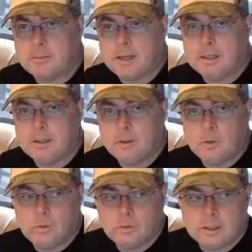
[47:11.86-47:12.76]

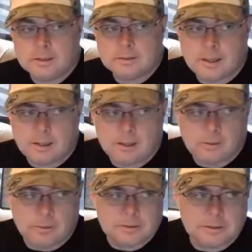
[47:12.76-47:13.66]
new takes that.
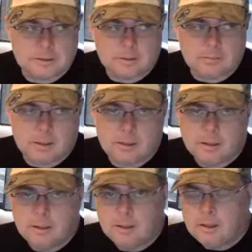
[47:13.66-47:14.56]
I don't want to see
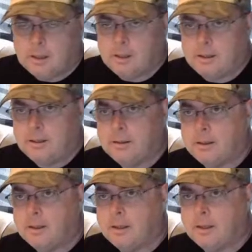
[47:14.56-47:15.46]
somebody.
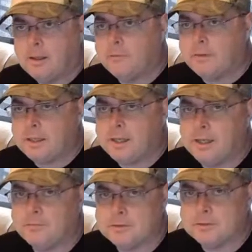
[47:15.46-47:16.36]
I don't think
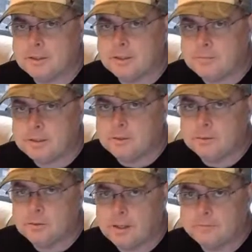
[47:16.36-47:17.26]
any of us need to be
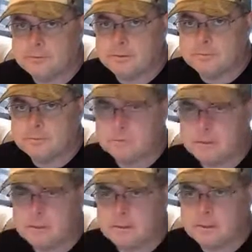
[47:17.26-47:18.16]
doing 2 live streams a
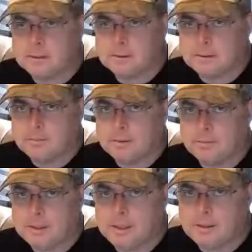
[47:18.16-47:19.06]
week. I
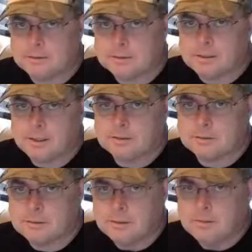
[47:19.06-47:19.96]
mean, we did it as a
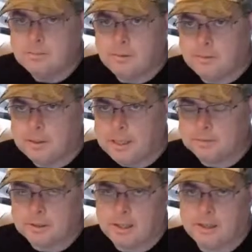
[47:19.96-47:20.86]
test,
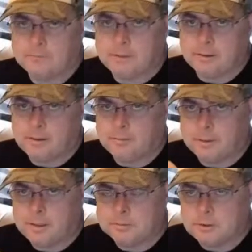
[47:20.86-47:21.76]
and there was
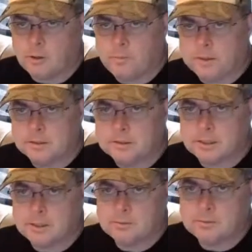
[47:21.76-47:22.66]
when there was openings
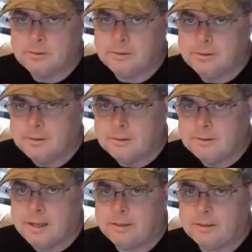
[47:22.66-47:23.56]
in the schedule.
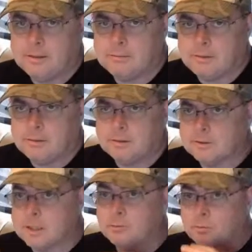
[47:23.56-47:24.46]
Now that
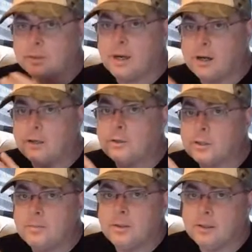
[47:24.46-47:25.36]
the schedule within our
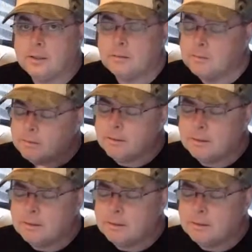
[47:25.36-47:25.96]
little community,